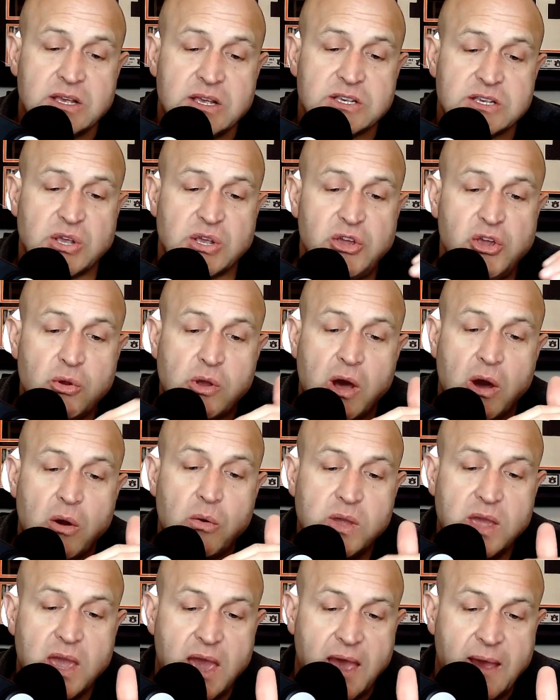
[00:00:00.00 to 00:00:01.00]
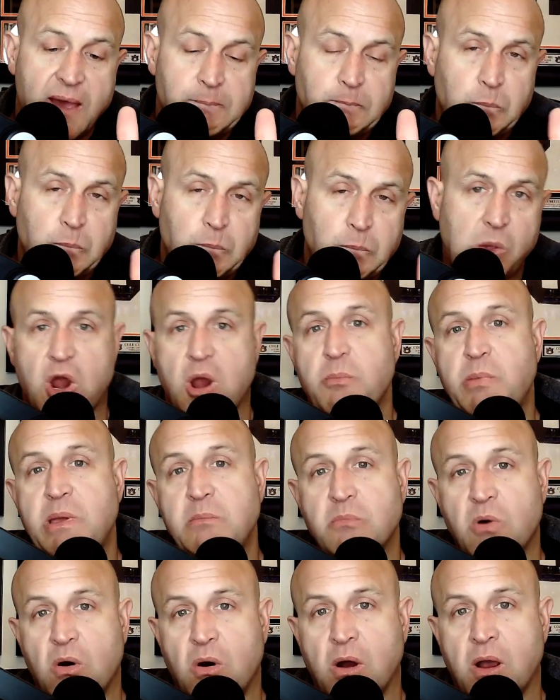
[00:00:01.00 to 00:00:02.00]
So you go get Kirby
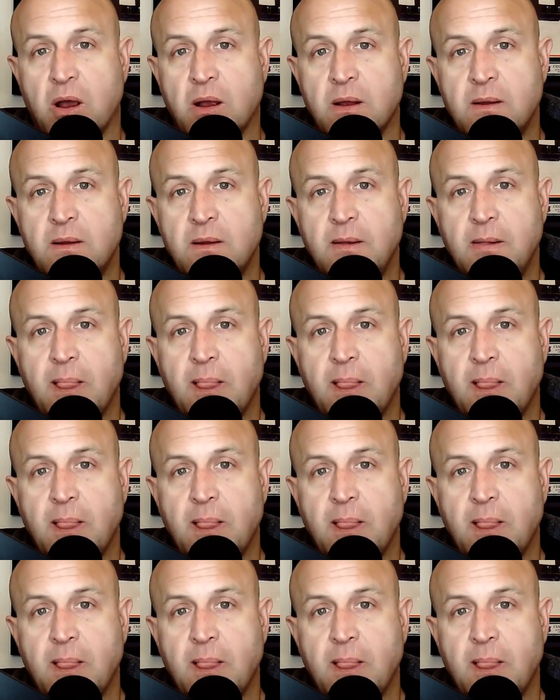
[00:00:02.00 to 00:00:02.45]
Moore,